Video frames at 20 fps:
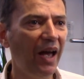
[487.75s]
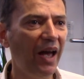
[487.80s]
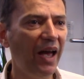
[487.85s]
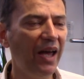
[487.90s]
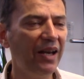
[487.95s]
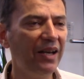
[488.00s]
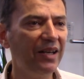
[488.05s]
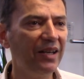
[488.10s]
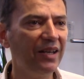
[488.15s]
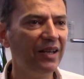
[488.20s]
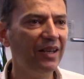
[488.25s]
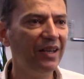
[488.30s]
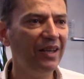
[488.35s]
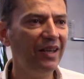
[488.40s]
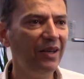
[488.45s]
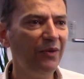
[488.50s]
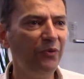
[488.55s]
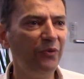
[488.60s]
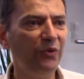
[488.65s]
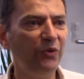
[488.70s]
and
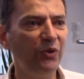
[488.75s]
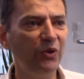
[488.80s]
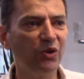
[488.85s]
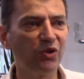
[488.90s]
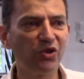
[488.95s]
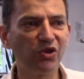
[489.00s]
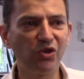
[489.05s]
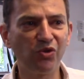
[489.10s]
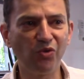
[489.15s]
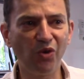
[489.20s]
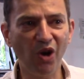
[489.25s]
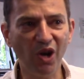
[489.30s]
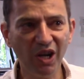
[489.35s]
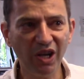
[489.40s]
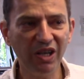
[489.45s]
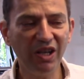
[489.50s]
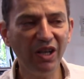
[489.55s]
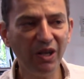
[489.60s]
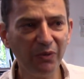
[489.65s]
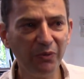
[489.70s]
if you're
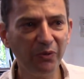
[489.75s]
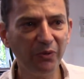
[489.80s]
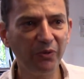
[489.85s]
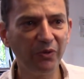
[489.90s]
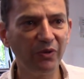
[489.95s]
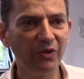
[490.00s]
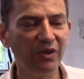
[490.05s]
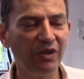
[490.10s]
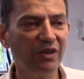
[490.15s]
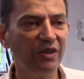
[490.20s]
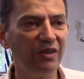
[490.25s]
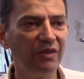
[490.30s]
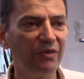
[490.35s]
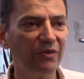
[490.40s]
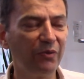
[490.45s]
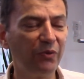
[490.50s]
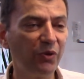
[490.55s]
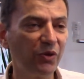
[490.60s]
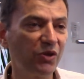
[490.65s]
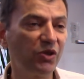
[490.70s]
strong enough,
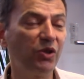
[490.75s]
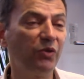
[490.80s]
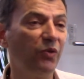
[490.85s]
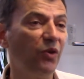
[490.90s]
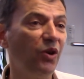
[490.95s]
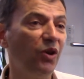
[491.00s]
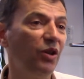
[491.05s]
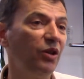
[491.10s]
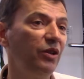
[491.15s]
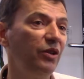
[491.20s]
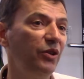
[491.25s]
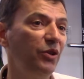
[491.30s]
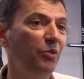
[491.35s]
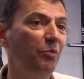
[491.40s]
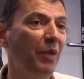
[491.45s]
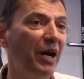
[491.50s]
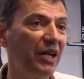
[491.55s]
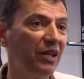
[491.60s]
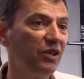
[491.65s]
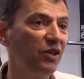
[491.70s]
first of all, you
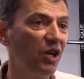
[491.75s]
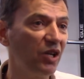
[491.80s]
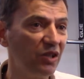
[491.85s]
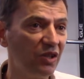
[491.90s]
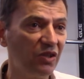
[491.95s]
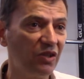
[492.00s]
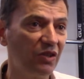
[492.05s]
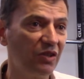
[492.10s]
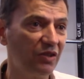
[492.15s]
might not